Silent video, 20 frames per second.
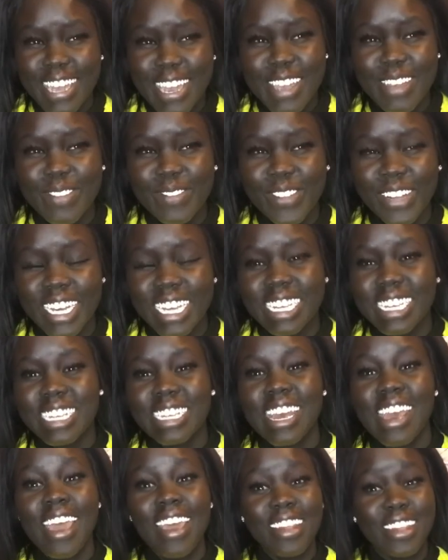taking place.
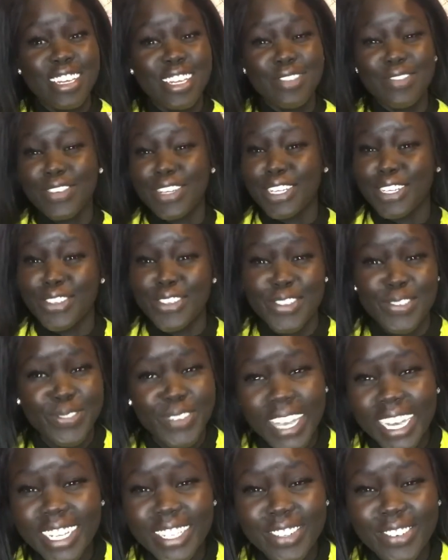This video is
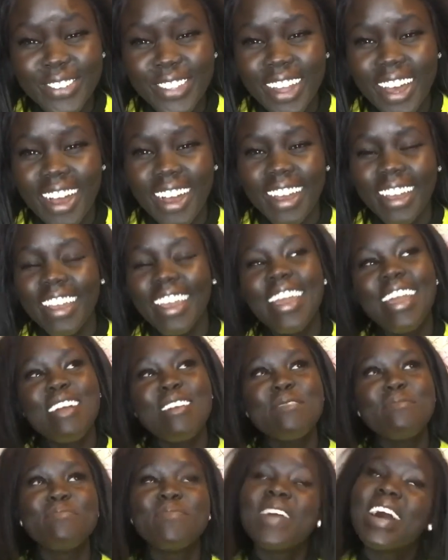way too long,
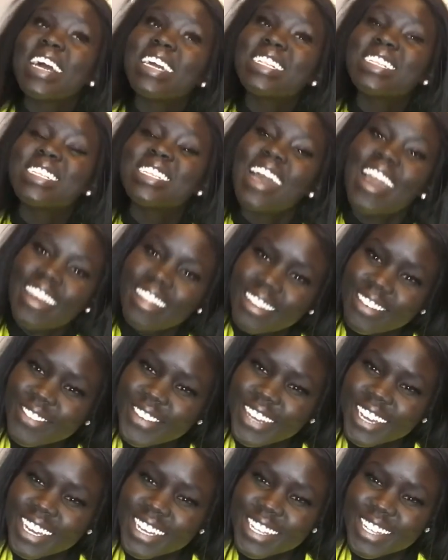but I love
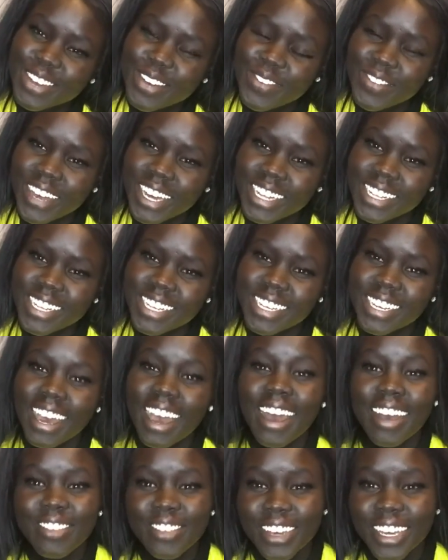you guys so much.
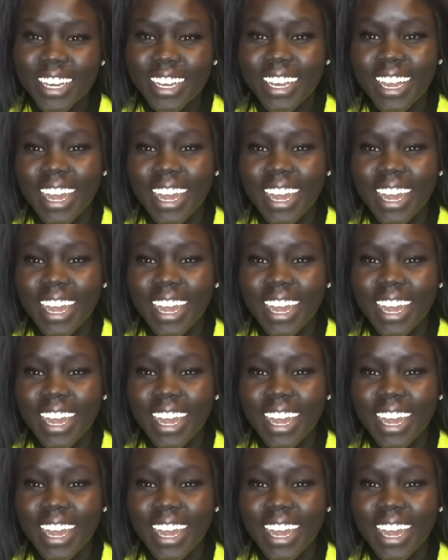Have a good